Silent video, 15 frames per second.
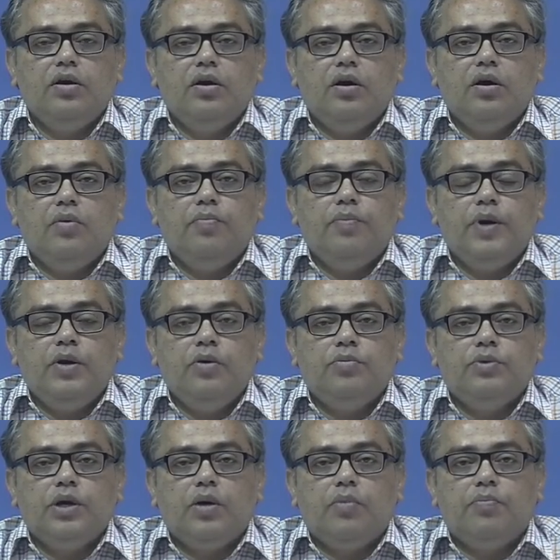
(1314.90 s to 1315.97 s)
uh, many of
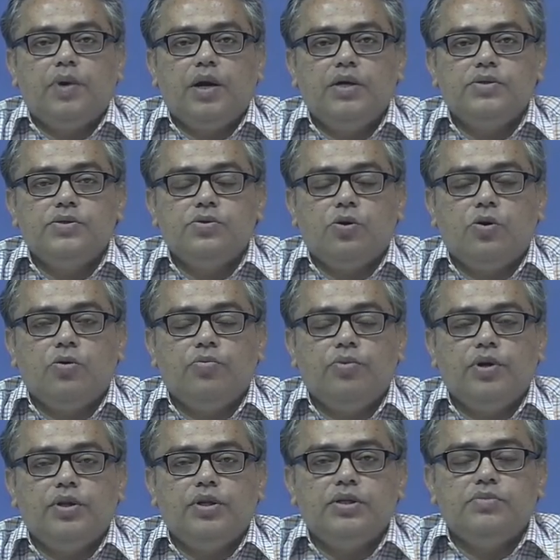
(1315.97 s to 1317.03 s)
the compliance
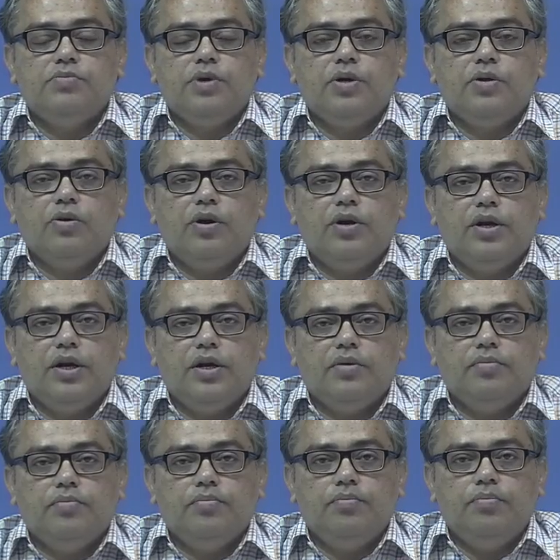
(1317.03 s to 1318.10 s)
document this particular date
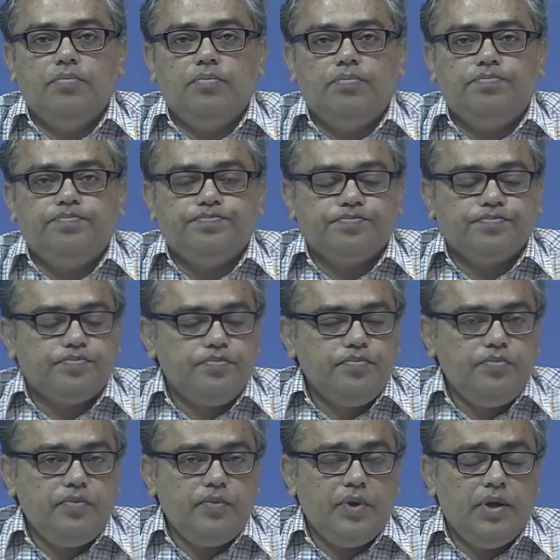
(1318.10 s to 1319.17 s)

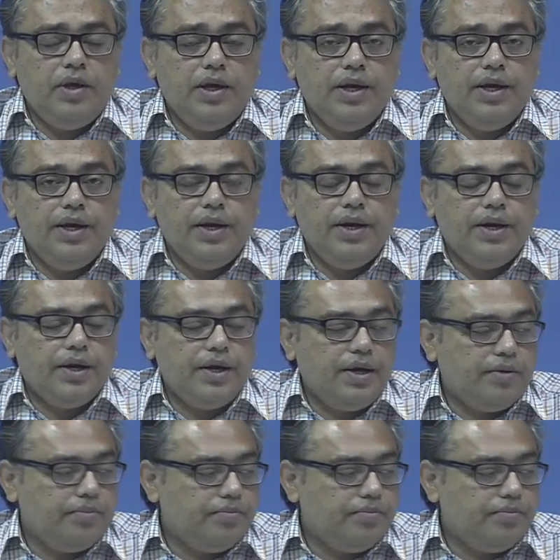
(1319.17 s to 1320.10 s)
again and again.